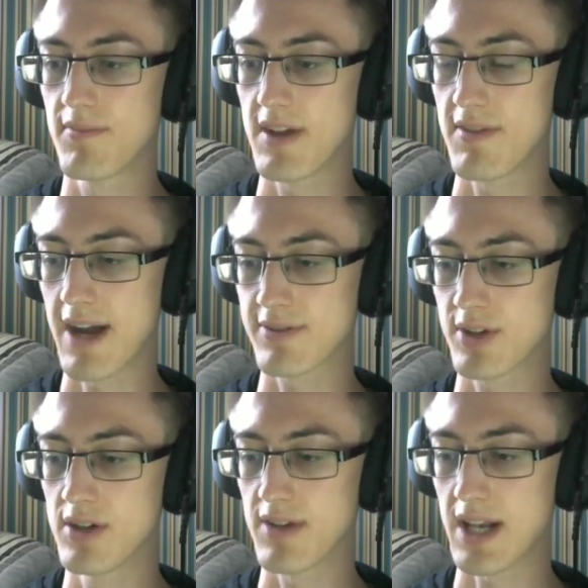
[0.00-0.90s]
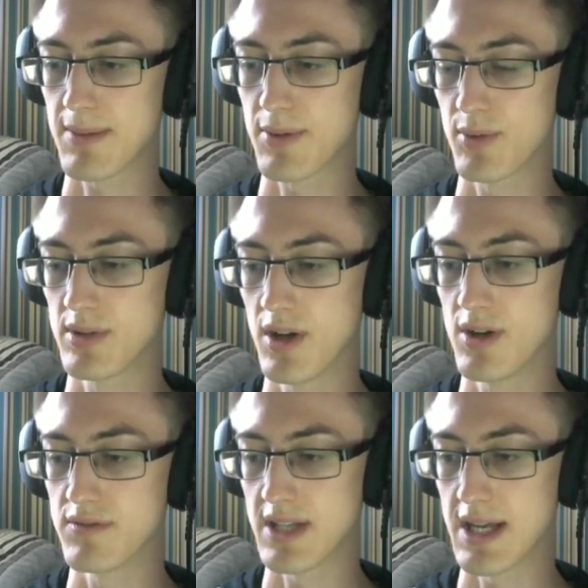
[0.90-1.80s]
if I have to overlap, I will
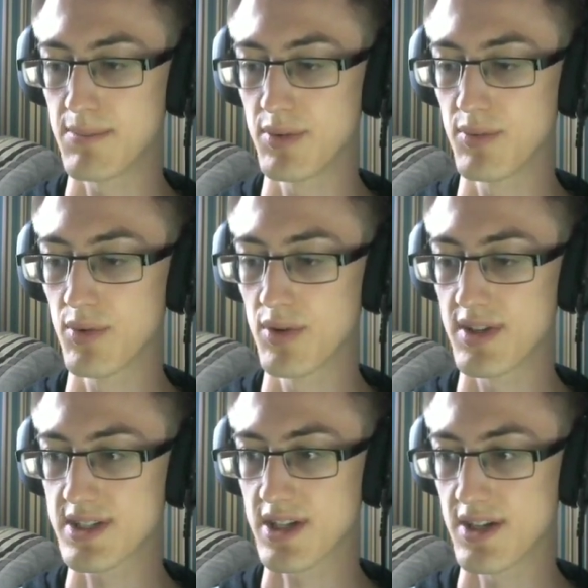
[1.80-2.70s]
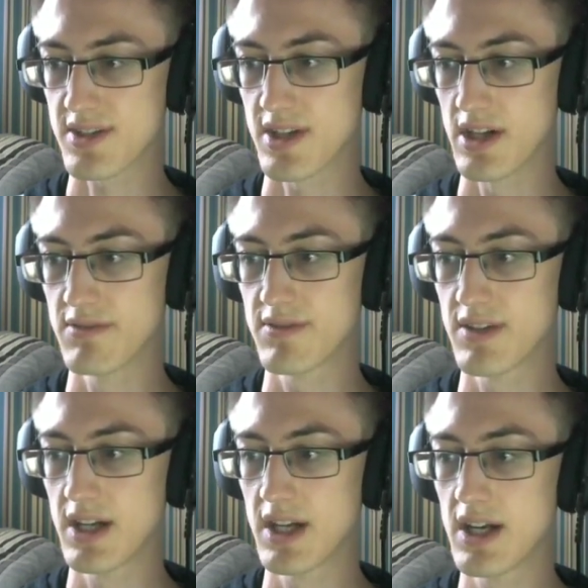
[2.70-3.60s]
overlap, but all of this kind of stuff,
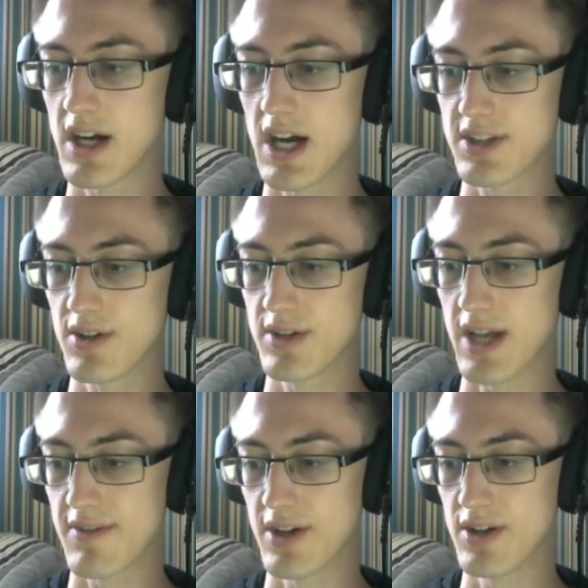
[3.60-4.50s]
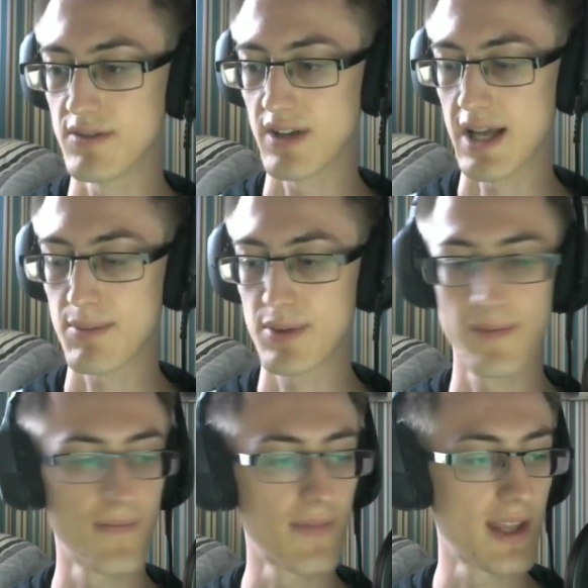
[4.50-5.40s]
I don't have it overlap.
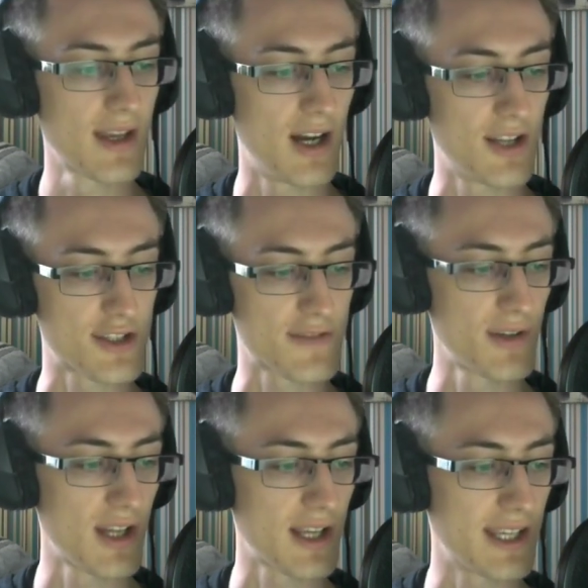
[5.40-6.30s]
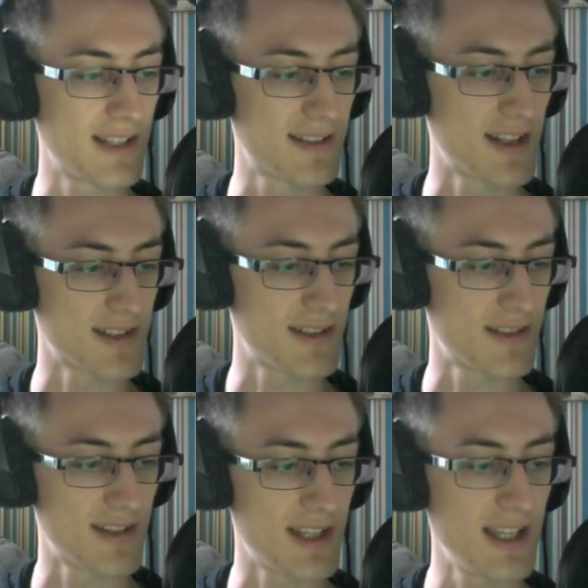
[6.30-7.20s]
I just feel like it doesn't
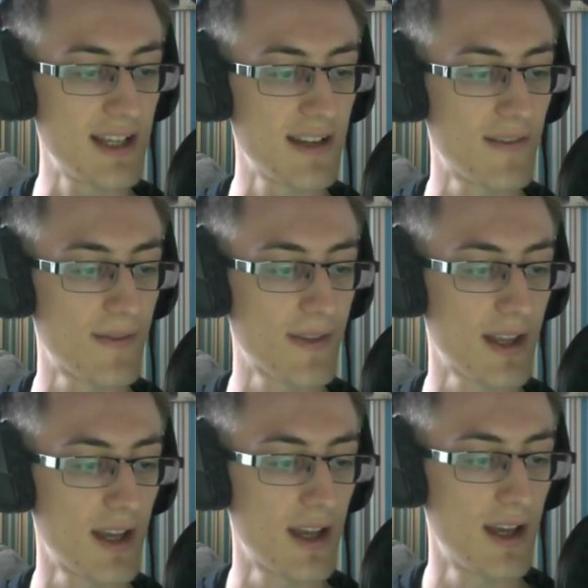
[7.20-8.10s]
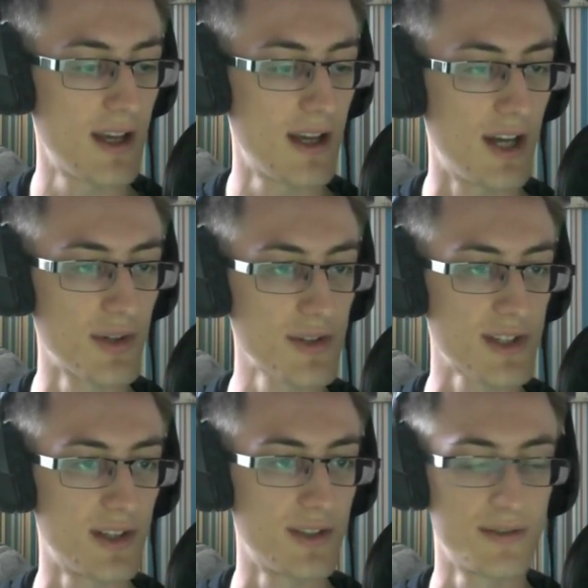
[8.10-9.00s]
need it. And
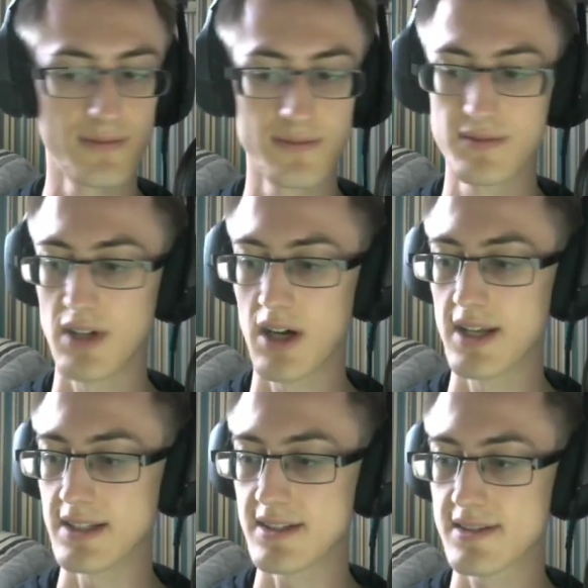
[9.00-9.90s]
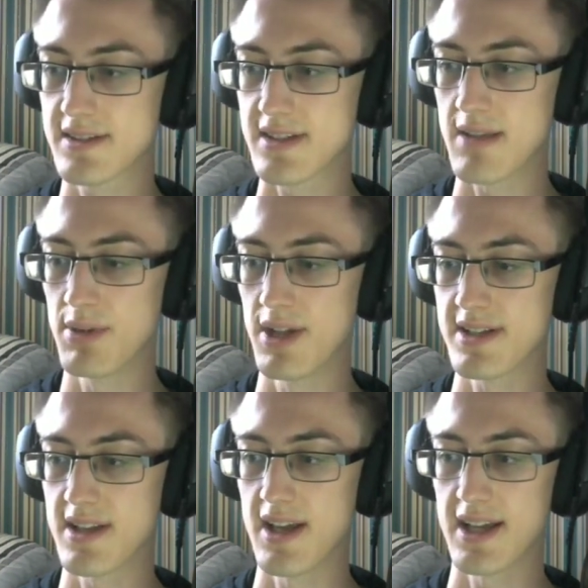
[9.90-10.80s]
also, I
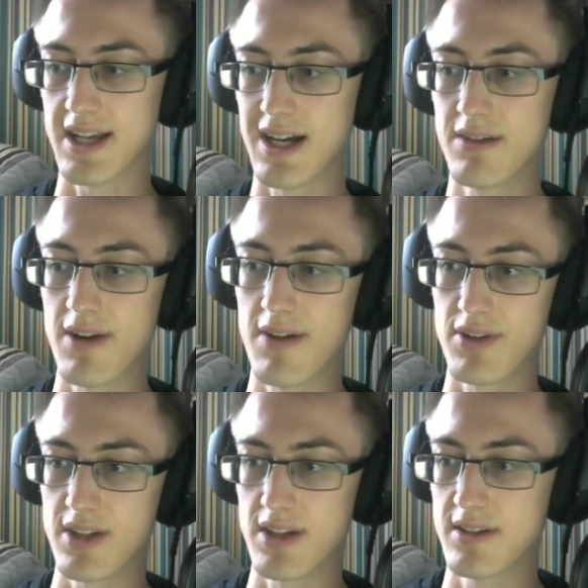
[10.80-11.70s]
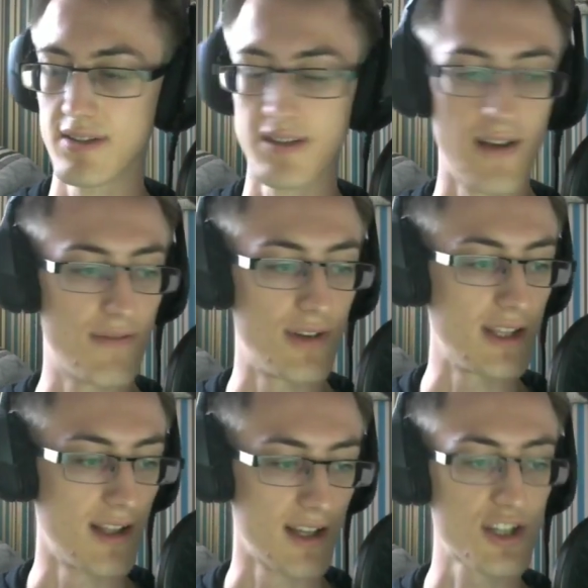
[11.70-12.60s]
stabilize the heck out of everything,
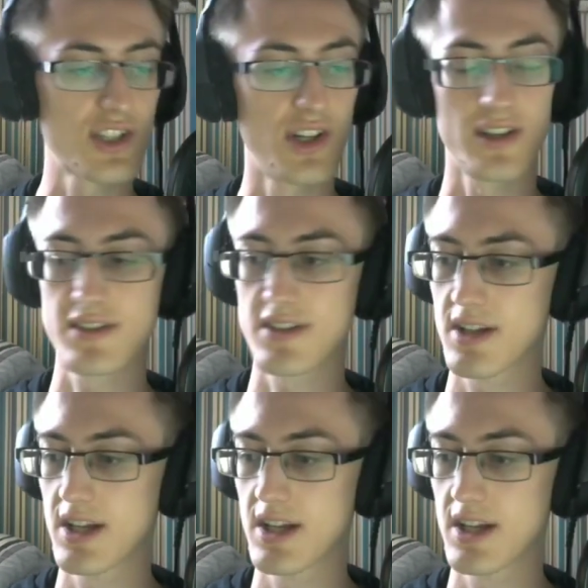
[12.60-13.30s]
every like shot,